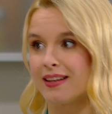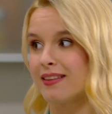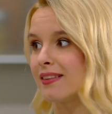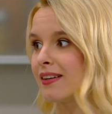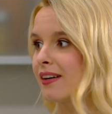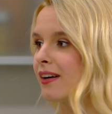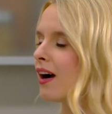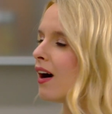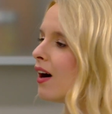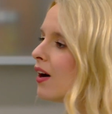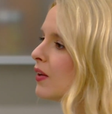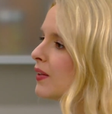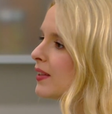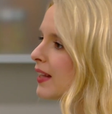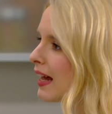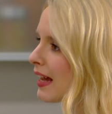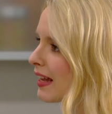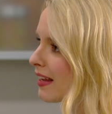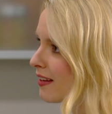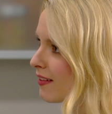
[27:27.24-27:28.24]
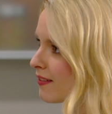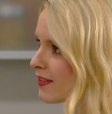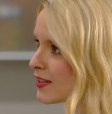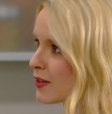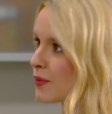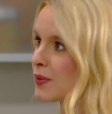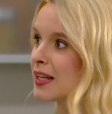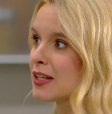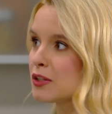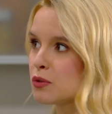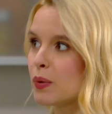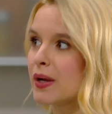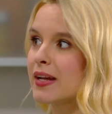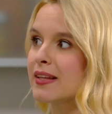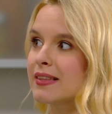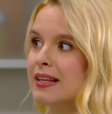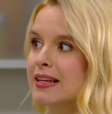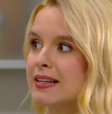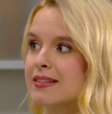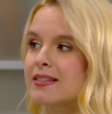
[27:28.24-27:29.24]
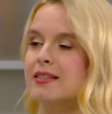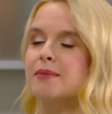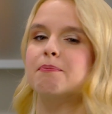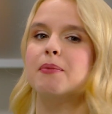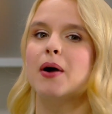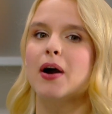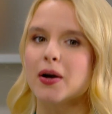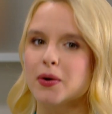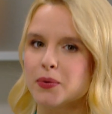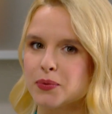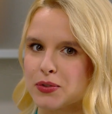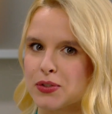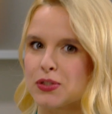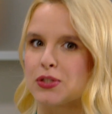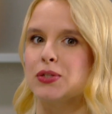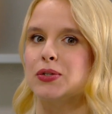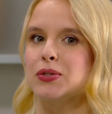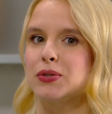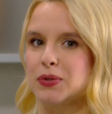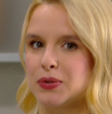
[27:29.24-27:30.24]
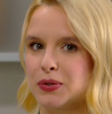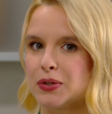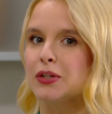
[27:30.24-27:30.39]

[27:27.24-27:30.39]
in their whole life, so that's why they're supposed to